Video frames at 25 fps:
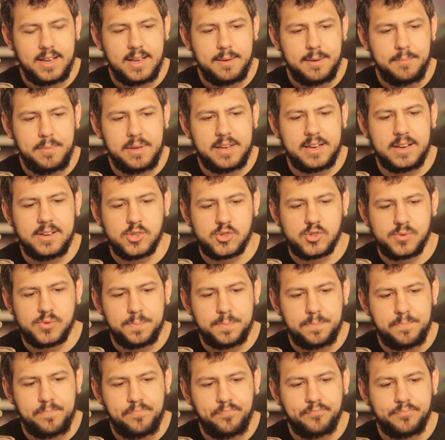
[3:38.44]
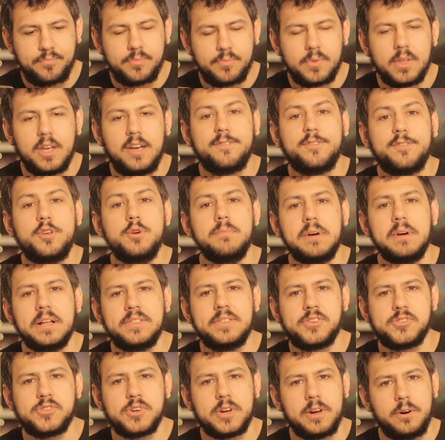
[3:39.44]
Because a few
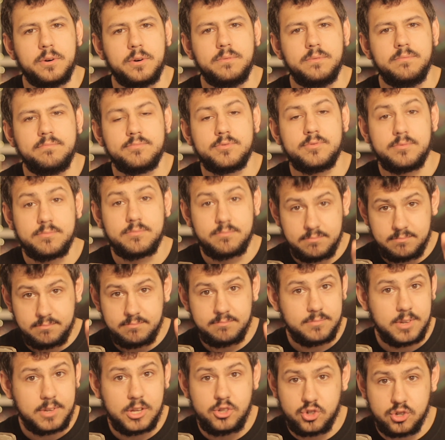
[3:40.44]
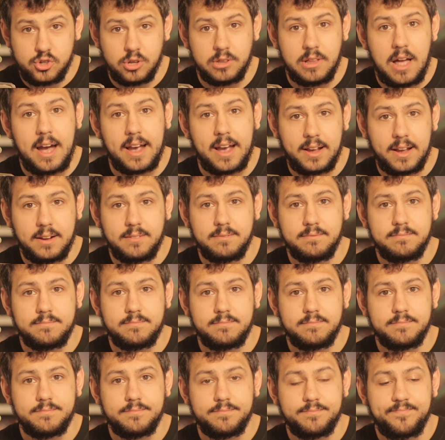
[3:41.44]
months ago, in July,
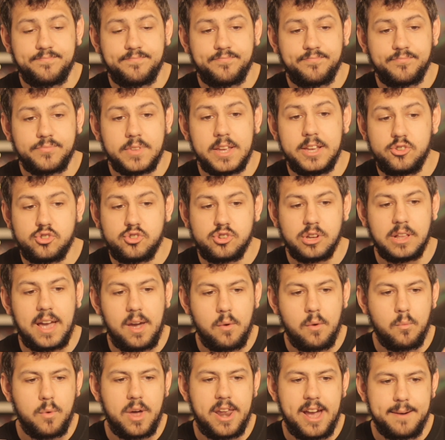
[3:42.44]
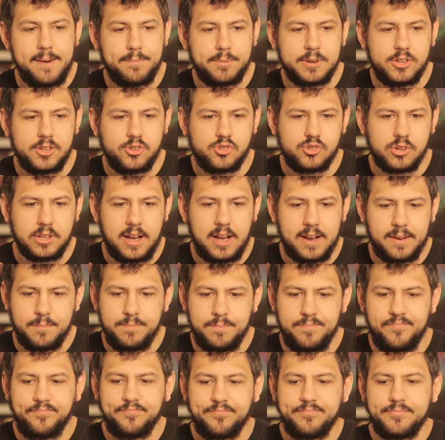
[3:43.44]
what happened in July?
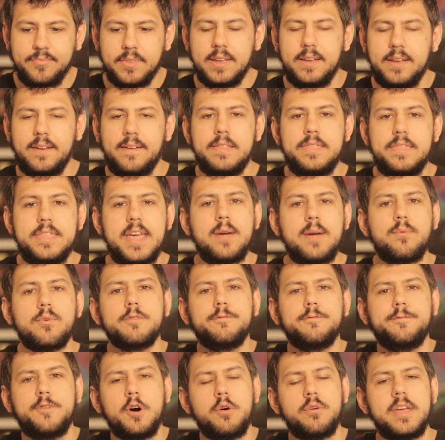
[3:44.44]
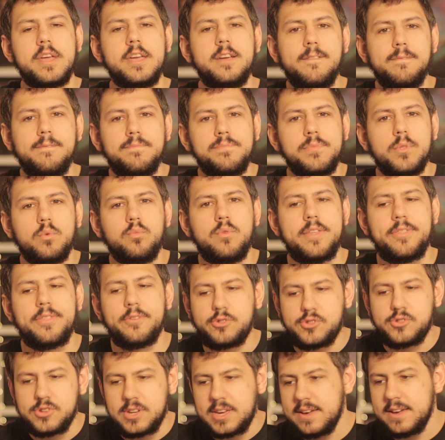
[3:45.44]
They were voting whether
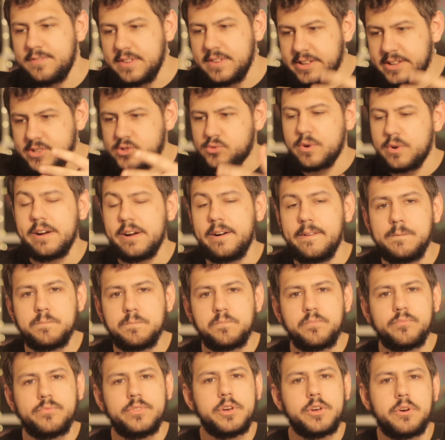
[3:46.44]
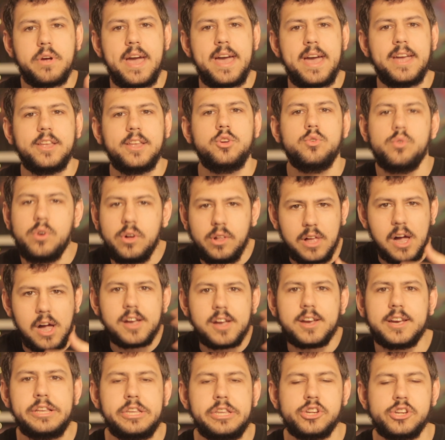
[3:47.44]
to give Israel their annual
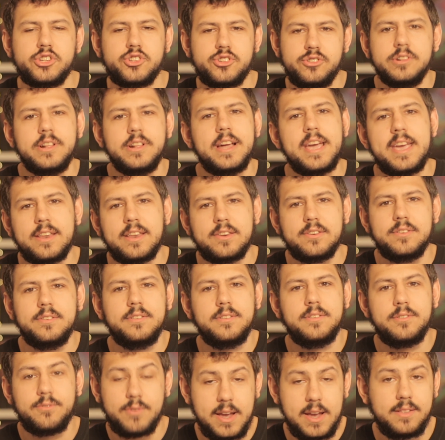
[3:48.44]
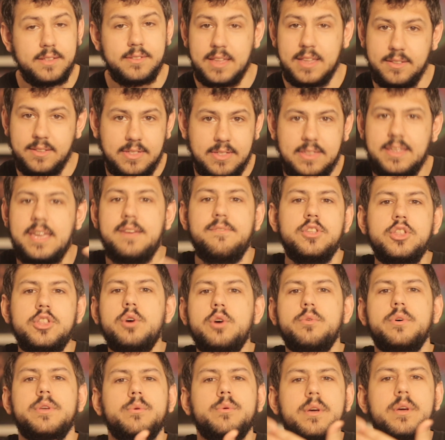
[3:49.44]
unconditional aid, right? Even
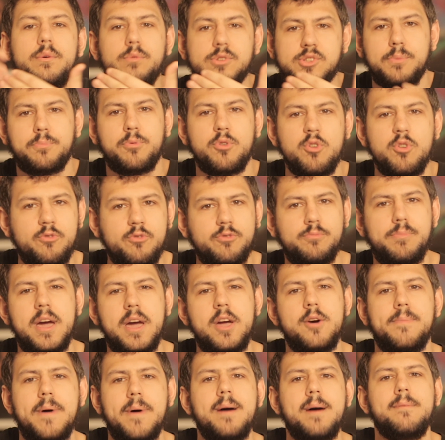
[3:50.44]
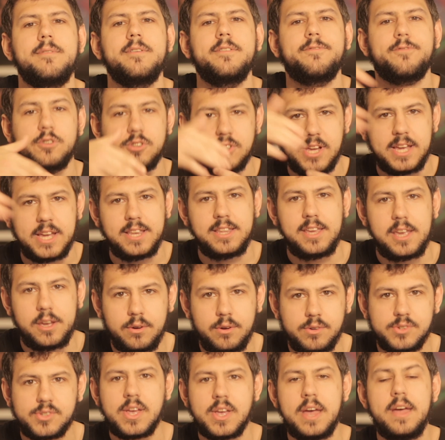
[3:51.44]
though it was approved by Obama for 10
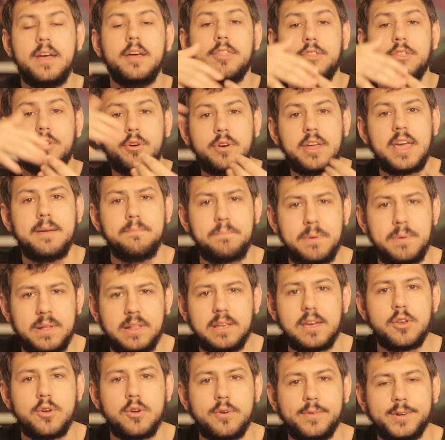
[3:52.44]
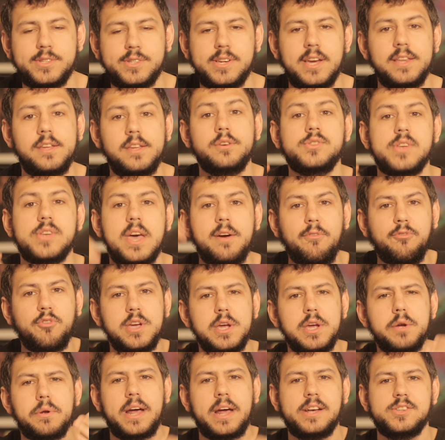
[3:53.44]
years, $38 billion over 10 years, every
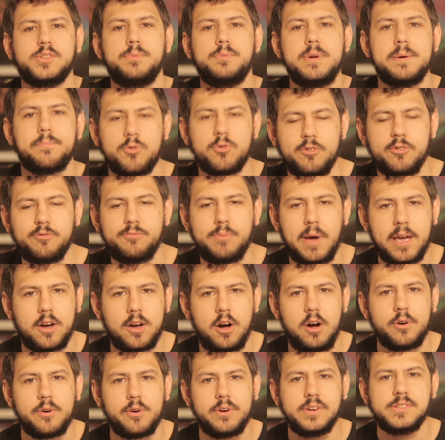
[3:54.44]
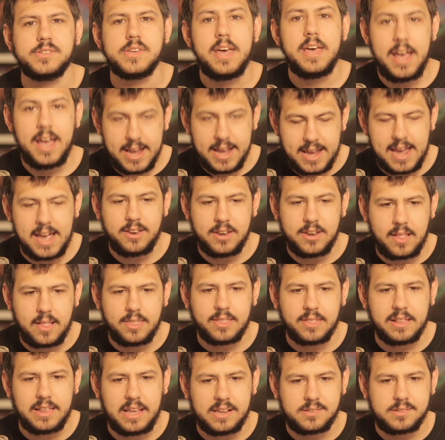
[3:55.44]
year it has to be approved by Congress, again,
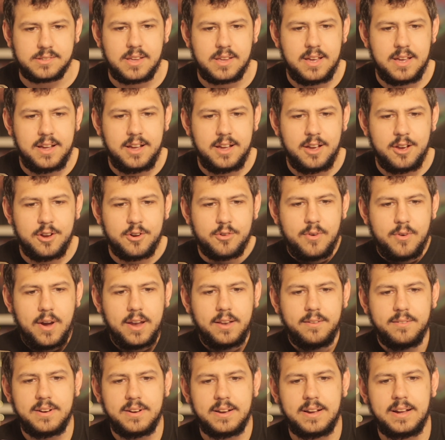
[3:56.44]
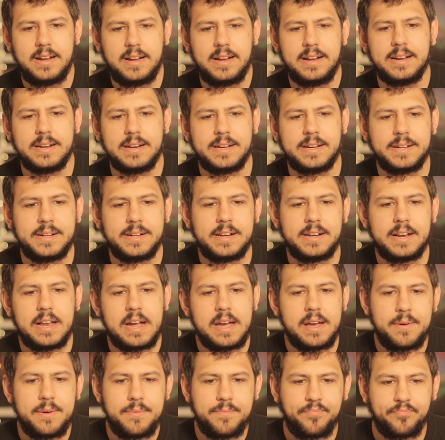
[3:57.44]
nonetheless, right?
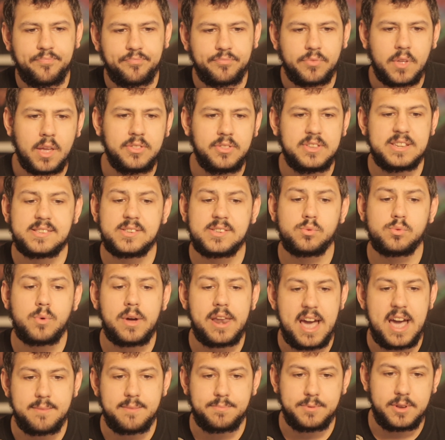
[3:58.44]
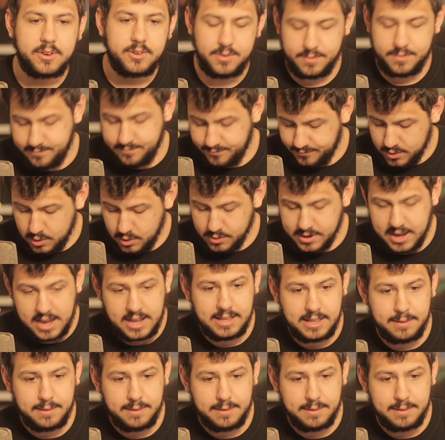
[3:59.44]
This is what happened, okay?